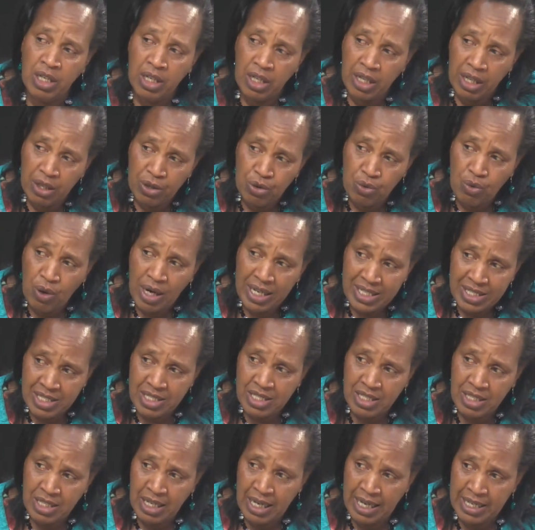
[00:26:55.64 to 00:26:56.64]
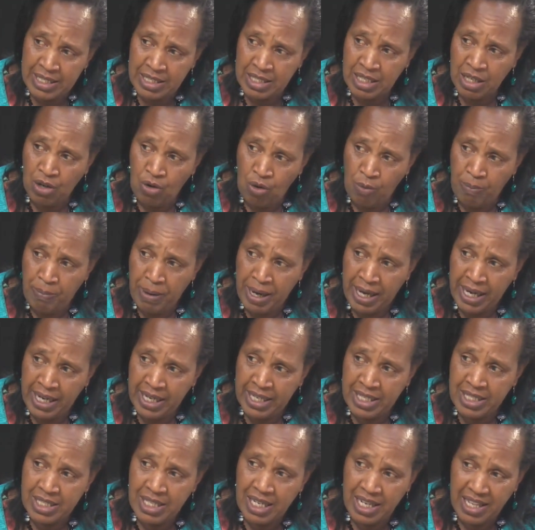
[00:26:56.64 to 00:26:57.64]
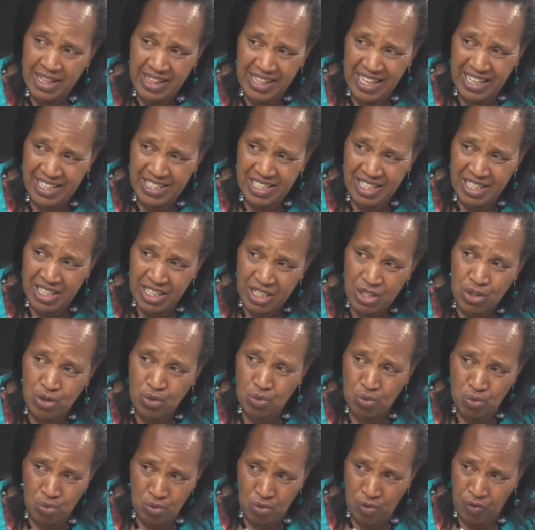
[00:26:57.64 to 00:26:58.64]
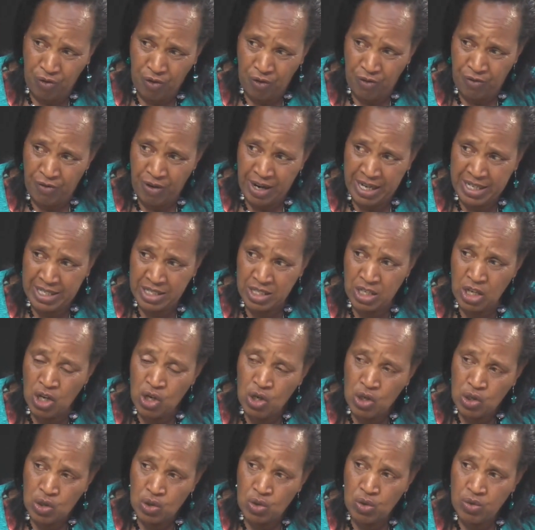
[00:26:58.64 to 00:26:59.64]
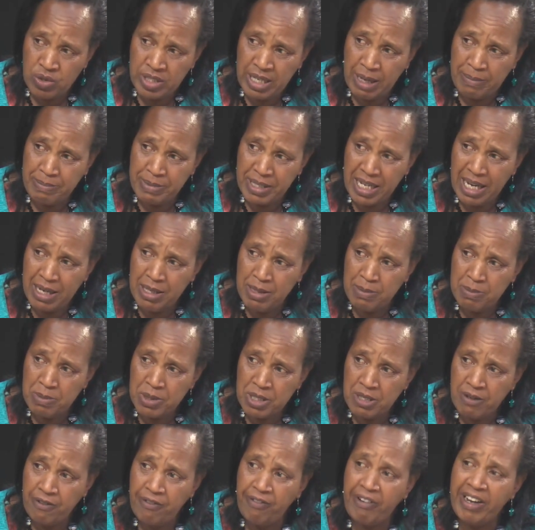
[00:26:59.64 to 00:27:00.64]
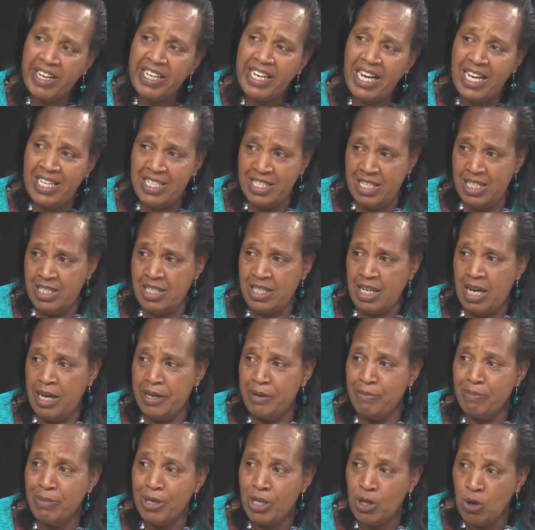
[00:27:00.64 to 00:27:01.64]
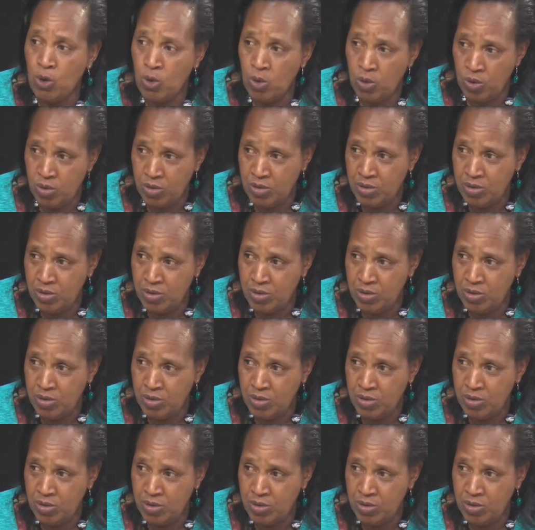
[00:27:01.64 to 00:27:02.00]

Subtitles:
you are still a single parent that needs to look for funds. So sometimes finances can be low.